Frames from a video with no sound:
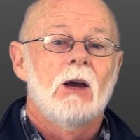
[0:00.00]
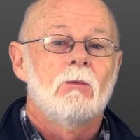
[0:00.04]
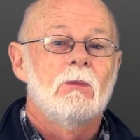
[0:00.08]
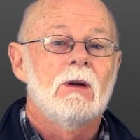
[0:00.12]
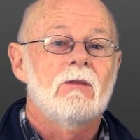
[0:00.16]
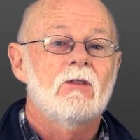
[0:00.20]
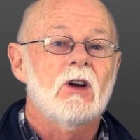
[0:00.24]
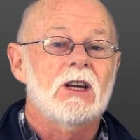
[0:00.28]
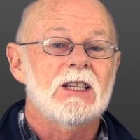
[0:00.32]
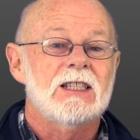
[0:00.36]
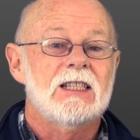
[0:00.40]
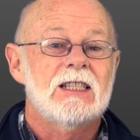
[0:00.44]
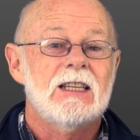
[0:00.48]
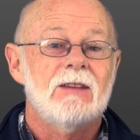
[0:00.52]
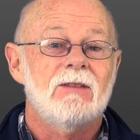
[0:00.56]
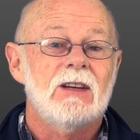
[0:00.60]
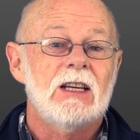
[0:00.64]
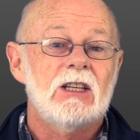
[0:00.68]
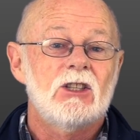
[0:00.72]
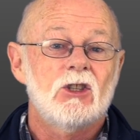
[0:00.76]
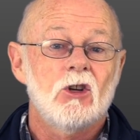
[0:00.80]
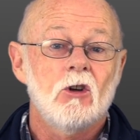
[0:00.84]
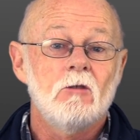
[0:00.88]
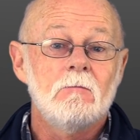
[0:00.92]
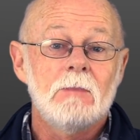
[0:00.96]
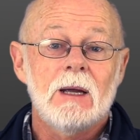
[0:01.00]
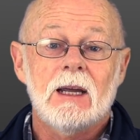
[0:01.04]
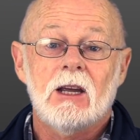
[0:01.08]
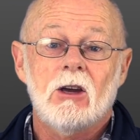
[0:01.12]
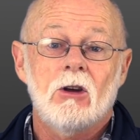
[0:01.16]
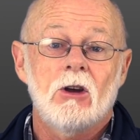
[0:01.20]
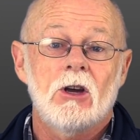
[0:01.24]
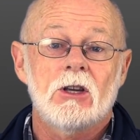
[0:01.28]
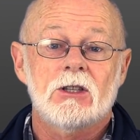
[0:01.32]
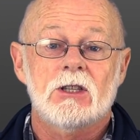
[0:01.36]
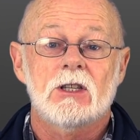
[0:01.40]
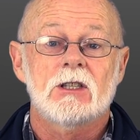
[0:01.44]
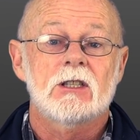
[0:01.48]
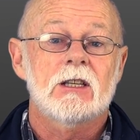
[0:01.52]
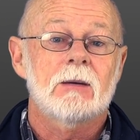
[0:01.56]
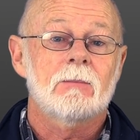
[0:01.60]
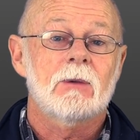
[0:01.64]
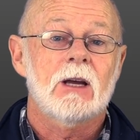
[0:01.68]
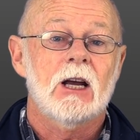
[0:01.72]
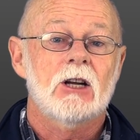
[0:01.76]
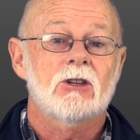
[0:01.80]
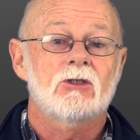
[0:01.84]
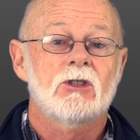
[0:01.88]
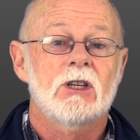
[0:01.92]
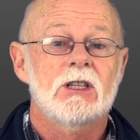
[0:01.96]
We've got 72 megahertz in some
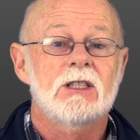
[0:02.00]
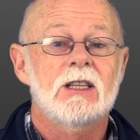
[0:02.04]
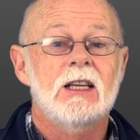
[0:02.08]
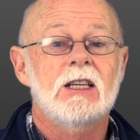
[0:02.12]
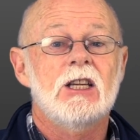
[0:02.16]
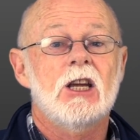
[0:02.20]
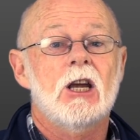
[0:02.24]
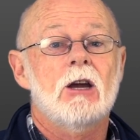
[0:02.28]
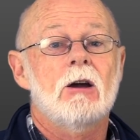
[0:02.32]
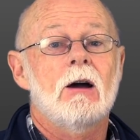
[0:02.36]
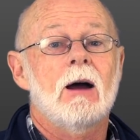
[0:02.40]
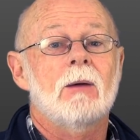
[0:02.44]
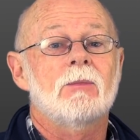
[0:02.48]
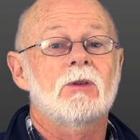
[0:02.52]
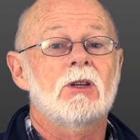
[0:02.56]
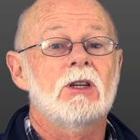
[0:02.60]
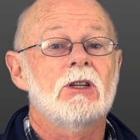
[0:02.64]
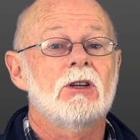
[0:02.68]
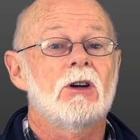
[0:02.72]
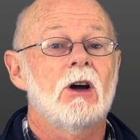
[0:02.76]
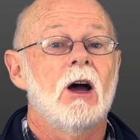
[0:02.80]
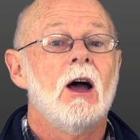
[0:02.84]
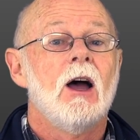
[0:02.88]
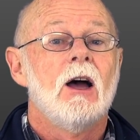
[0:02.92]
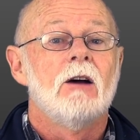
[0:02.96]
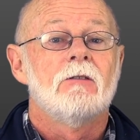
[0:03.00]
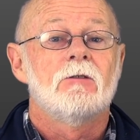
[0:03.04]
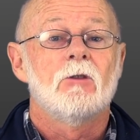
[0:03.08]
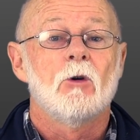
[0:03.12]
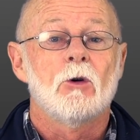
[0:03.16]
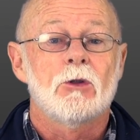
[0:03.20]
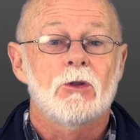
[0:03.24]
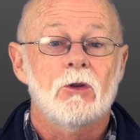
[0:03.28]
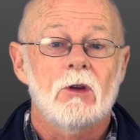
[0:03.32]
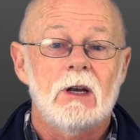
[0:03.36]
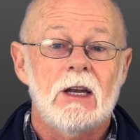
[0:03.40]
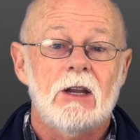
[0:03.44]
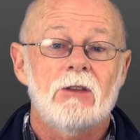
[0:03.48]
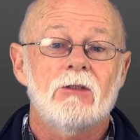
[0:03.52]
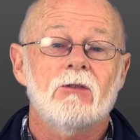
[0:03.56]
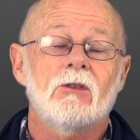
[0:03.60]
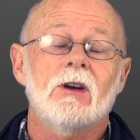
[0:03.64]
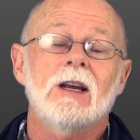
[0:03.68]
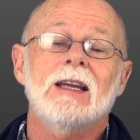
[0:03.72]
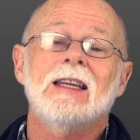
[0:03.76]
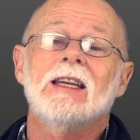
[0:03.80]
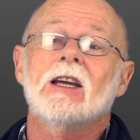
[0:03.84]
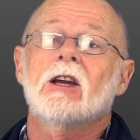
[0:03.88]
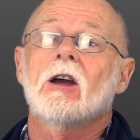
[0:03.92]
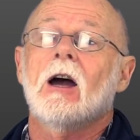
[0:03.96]
countries. Then you go up to your
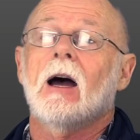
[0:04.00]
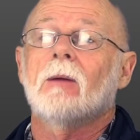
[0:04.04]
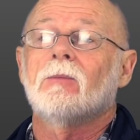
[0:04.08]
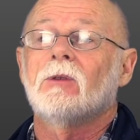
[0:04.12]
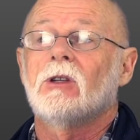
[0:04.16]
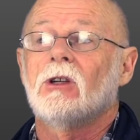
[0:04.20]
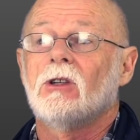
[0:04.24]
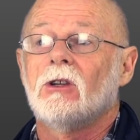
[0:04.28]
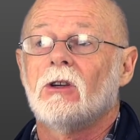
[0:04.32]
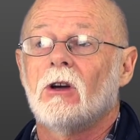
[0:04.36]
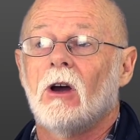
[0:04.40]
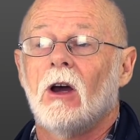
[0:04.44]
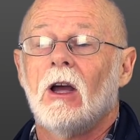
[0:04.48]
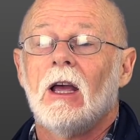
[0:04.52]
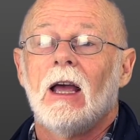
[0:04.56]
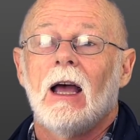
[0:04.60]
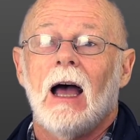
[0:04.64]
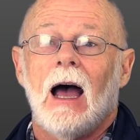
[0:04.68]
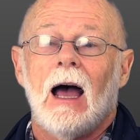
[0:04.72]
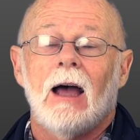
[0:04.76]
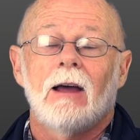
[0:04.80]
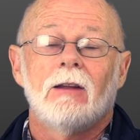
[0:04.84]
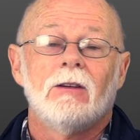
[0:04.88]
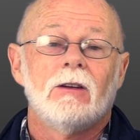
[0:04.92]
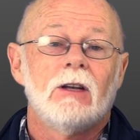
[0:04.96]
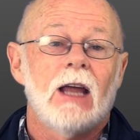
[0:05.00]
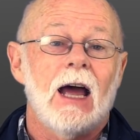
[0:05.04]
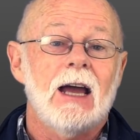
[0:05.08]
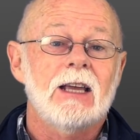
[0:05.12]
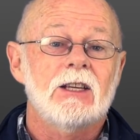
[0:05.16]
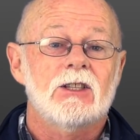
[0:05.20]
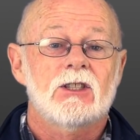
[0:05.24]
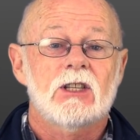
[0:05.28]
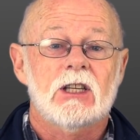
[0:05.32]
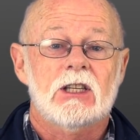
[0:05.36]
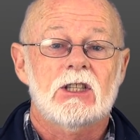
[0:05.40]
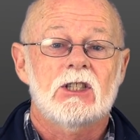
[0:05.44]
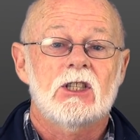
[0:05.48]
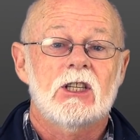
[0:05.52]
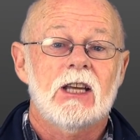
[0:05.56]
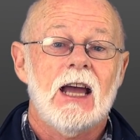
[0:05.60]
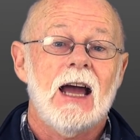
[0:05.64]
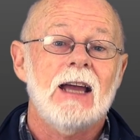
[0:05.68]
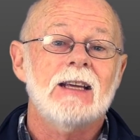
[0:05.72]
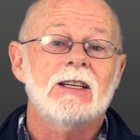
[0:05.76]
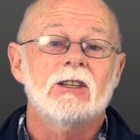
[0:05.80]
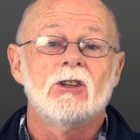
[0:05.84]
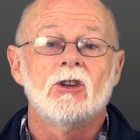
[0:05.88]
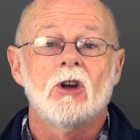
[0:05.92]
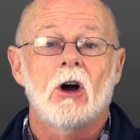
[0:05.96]
433, you go up to your
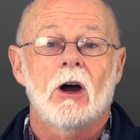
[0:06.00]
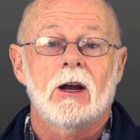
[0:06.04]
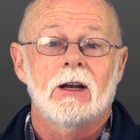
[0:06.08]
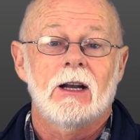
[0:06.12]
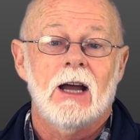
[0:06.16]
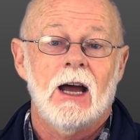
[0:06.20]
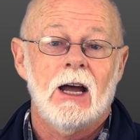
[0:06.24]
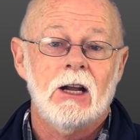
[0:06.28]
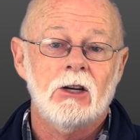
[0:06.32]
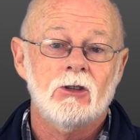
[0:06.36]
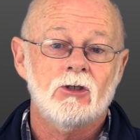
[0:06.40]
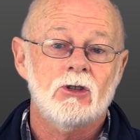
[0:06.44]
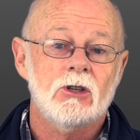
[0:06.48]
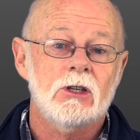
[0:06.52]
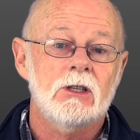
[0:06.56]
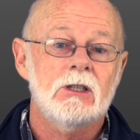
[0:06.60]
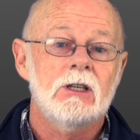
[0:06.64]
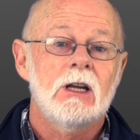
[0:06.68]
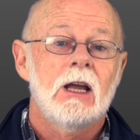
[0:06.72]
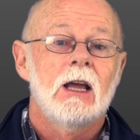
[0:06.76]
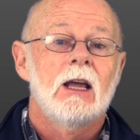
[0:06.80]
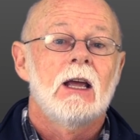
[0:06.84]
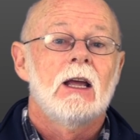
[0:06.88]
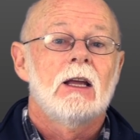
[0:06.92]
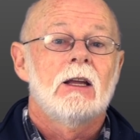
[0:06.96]
868, 900.